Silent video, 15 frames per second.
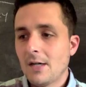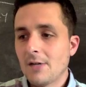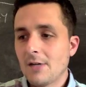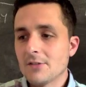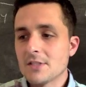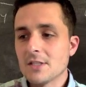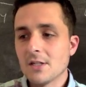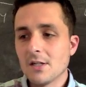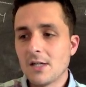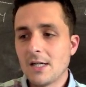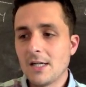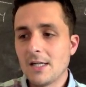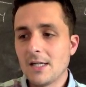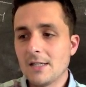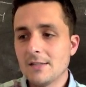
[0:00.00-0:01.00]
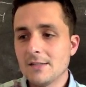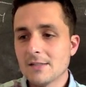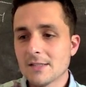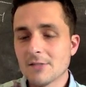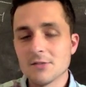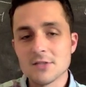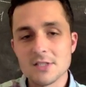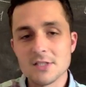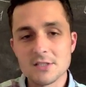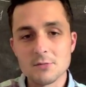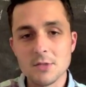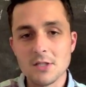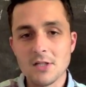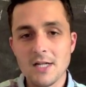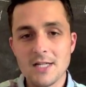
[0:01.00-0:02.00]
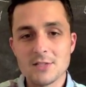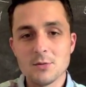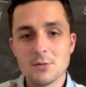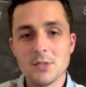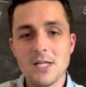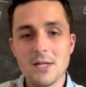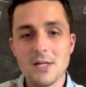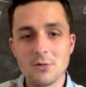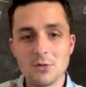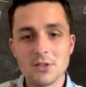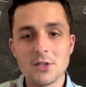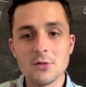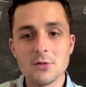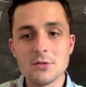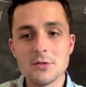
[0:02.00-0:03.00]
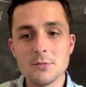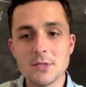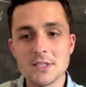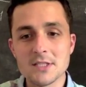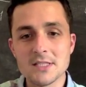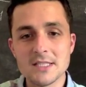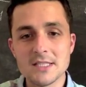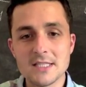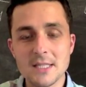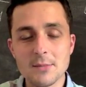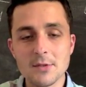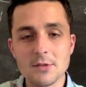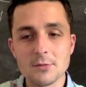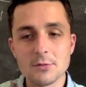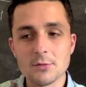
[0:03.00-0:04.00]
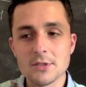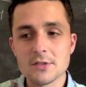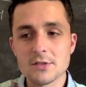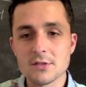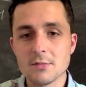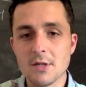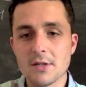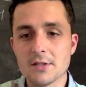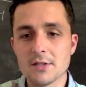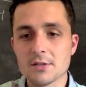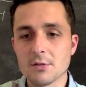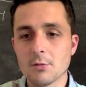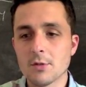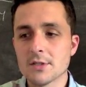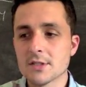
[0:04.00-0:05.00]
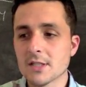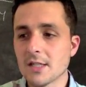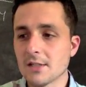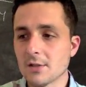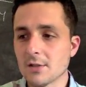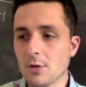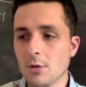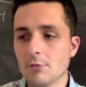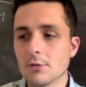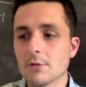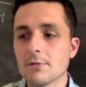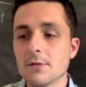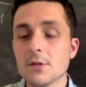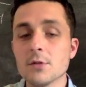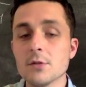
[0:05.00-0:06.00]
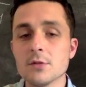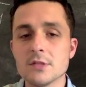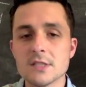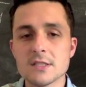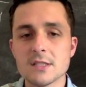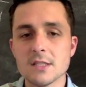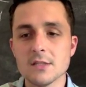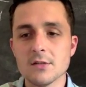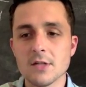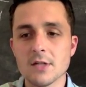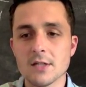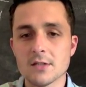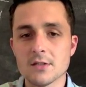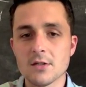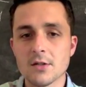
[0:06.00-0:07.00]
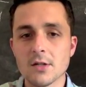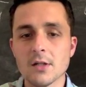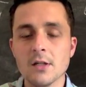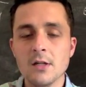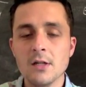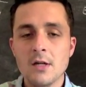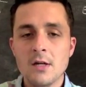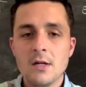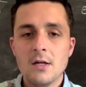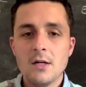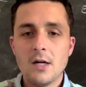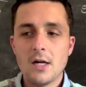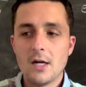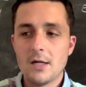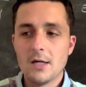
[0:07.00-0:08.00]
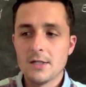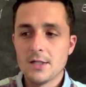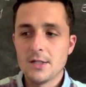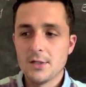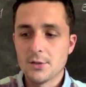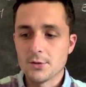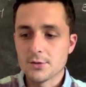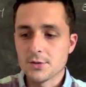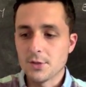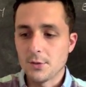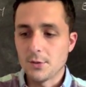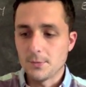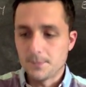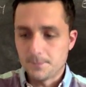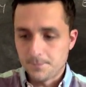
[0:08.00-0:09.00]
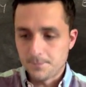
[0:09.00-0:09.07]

obviously, given a 6-week class, we can't really go too much in depth into research methods. So I wanted to kind of go over a few just to get you kind of started here. So